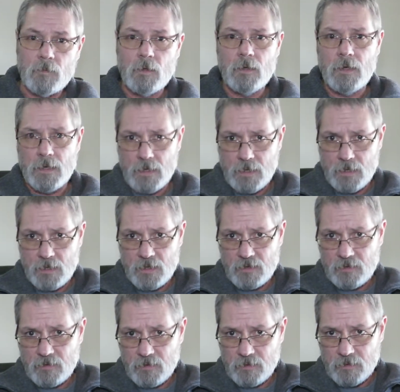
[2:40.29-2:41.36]
and
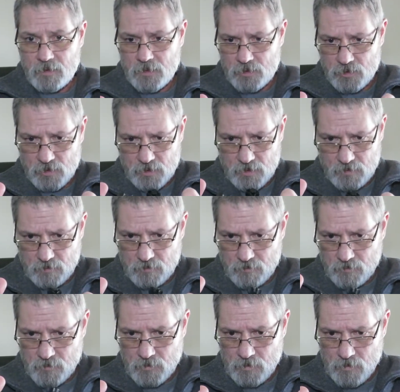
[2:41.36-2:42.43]
it just
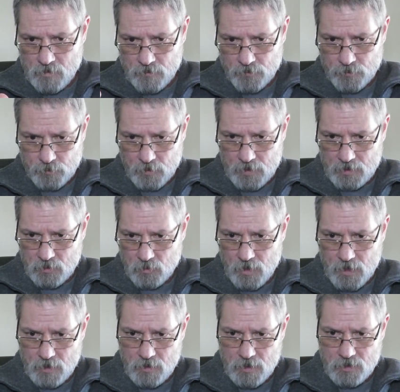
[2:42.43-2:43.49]
threads
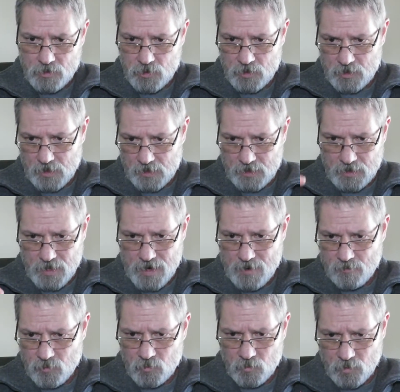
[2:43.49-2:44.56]
right on just like a
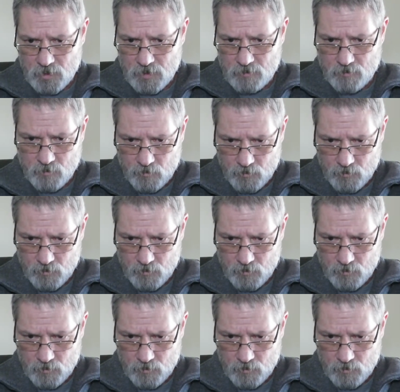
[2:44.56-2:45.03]
camera would.